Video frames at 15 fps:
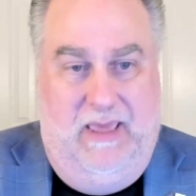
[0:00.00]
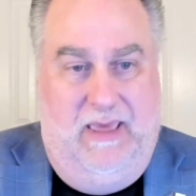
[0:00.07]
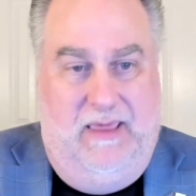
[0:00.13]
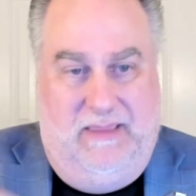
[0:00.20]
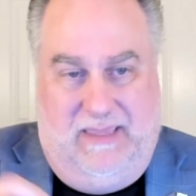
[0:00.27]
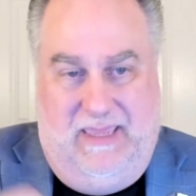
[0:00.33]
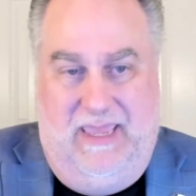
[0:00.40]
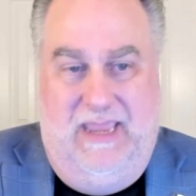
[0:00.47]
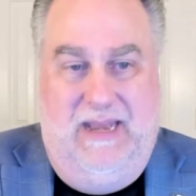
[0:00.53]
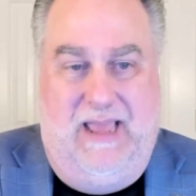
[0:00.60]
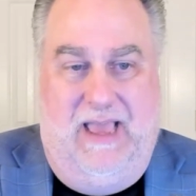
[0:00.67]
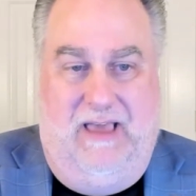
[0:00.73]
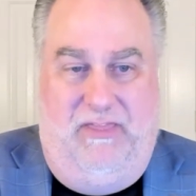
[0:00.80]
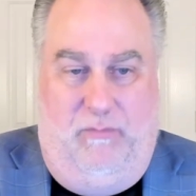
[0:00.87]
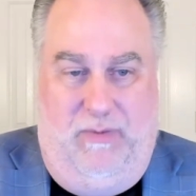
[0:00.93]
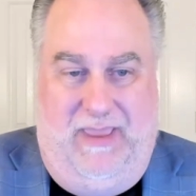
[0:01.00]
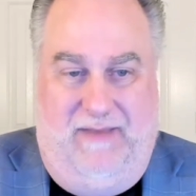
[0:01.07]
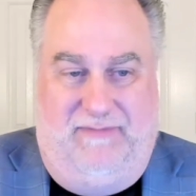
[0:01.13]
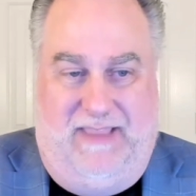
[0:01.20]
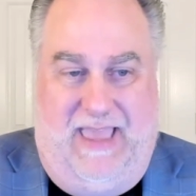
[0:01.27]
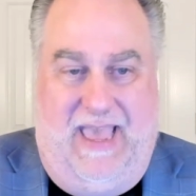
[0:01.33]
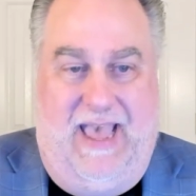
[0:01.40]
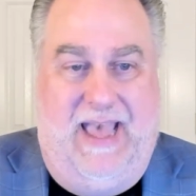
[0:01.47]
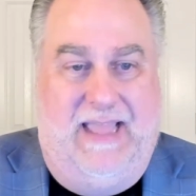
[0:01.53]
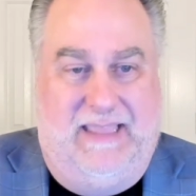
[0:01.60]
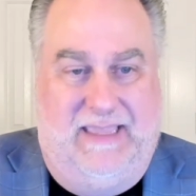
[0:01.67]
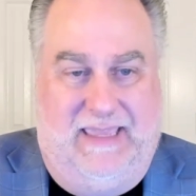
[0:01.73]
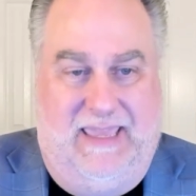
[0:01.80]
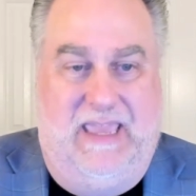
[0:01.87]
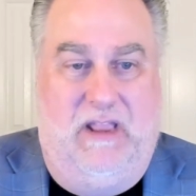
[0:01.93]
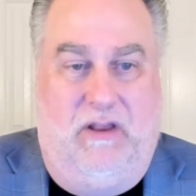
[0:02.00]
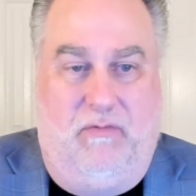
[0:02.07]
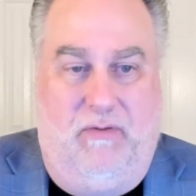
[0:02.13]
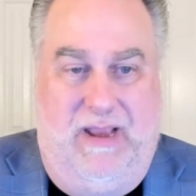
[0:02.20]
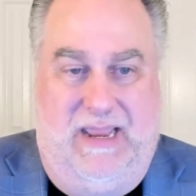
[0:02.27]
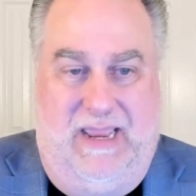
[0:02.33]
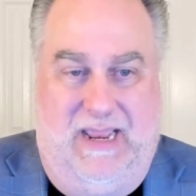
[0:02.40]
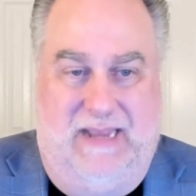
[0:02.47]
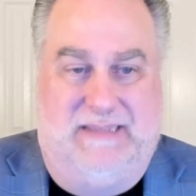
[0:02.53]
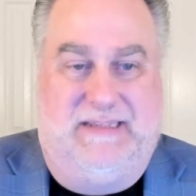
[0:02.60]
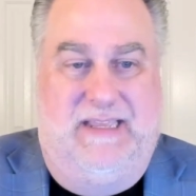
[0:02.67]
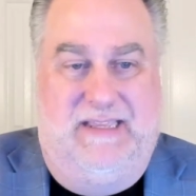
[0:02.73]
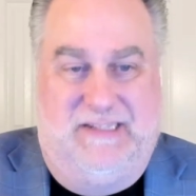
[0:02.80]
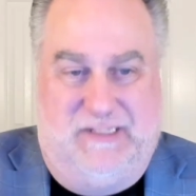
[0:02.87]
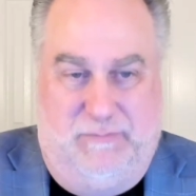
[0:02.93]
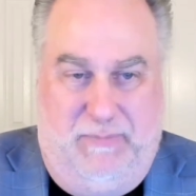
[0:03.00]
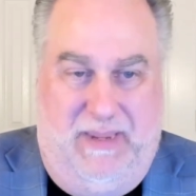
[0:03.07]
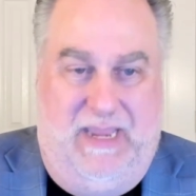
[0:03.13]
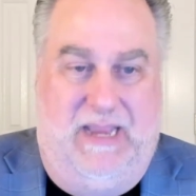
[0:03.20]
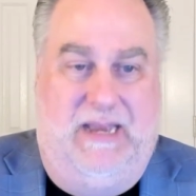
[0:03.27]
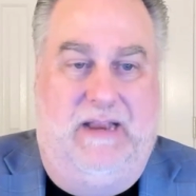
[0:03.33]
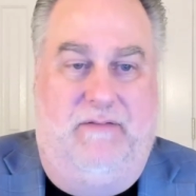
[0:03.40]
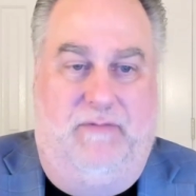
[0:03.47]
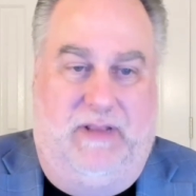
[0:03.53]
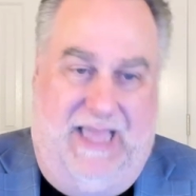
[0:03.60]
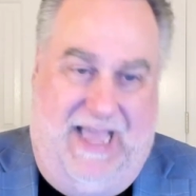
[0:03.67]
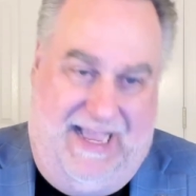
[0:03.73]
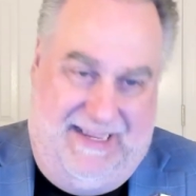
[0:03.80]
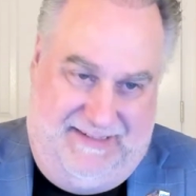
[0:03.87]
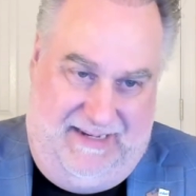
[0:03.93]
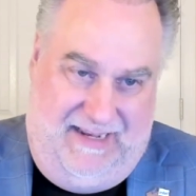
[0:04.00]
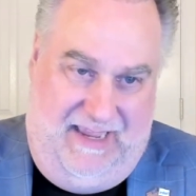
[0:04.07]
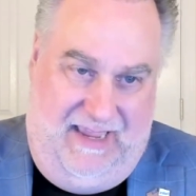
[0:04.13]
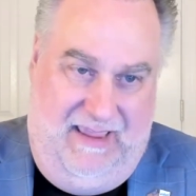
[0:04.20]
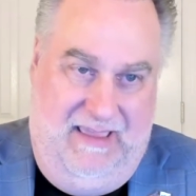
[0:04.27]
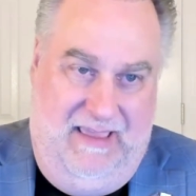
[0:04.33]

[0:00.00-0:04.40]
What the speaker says: The key now that we have to add, the key ingredients is speed and velocity.